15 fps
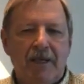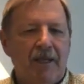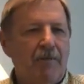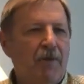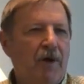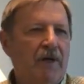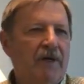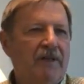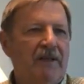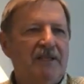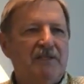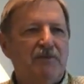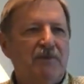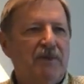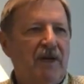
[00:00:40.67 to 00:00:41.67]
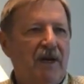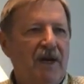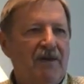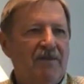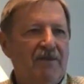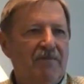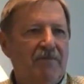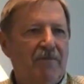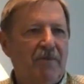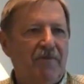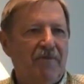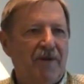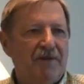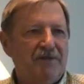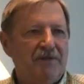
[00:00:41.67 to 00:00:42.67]
And they brought in these 3 Harvard
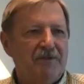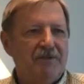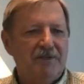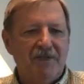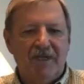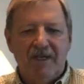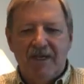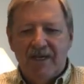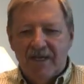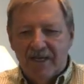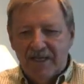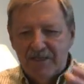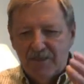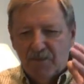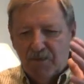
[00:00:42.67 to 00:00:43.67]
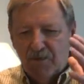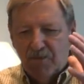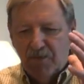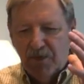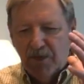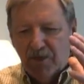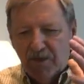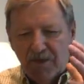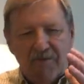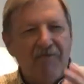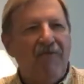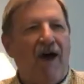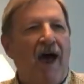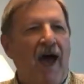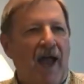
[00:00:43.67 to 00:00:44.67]
professors. And they said, we are going
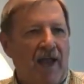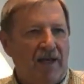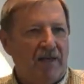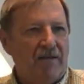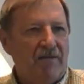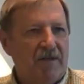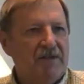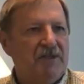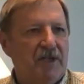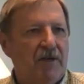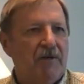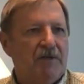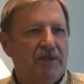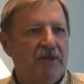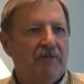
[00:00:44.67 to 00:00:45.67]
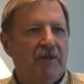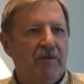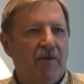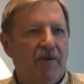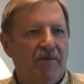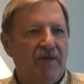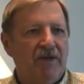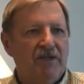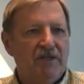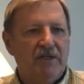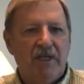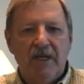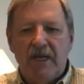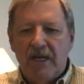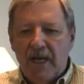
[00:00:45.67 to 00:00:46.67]
to find the secret to human
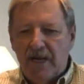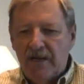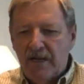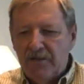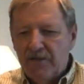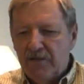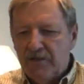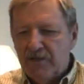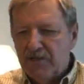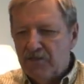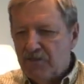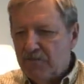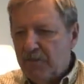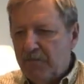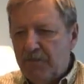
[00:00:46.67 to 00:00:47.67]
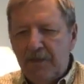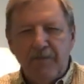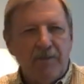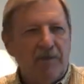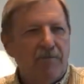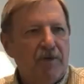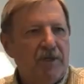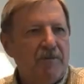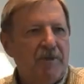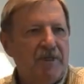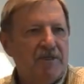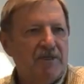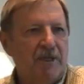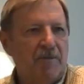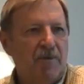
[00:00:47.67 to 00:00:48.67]
motivation. And they took this group of people and put them in
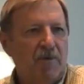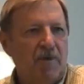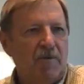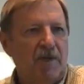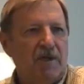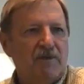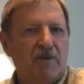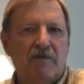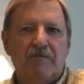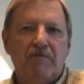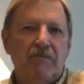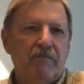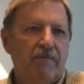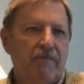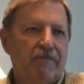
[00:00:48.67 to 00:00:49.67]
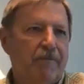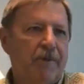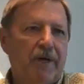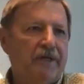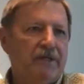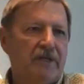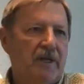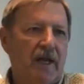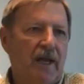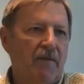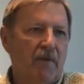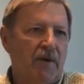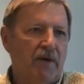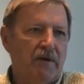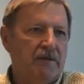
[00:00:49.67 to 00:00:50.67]
a separate room. These are production
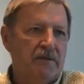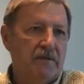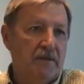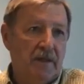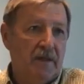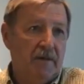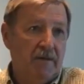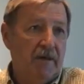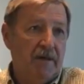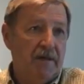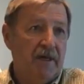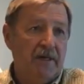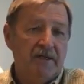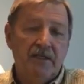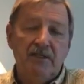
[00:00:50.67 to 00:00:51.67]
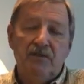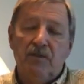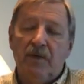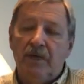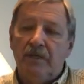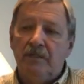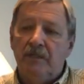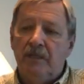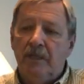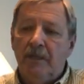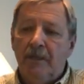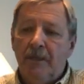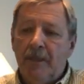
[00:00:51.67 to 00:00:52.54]
line workers in the late 1920s.